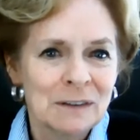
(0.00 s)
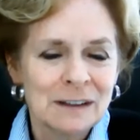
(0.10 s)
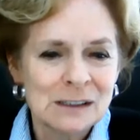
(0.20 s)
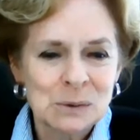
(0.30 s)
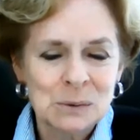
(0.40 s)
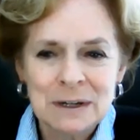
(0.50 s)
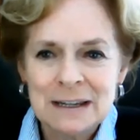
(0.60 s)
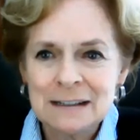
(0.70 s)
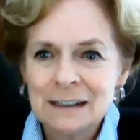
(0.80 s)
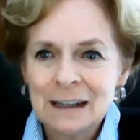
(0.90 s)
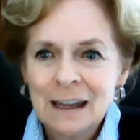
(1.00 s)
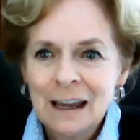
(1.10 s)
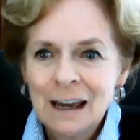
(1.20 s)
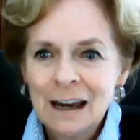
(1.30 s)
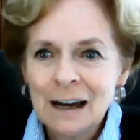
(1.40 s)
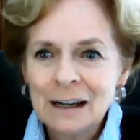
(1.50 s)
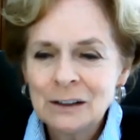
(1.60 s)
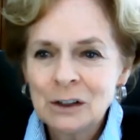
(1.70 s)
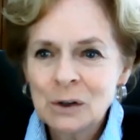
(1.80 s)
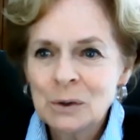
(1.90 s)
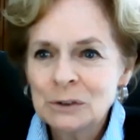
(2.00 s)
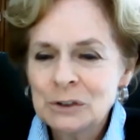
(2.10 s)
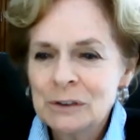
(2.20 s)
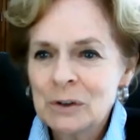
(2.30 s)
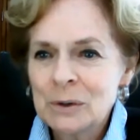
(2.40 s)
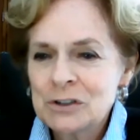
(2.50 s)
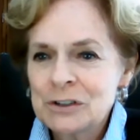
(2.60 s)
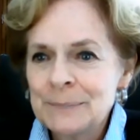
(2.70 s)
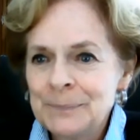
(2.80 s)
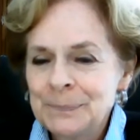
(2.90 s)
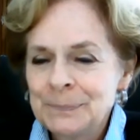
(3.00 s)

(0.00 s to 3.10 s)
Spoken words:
That's great. Nicole, do you have a question?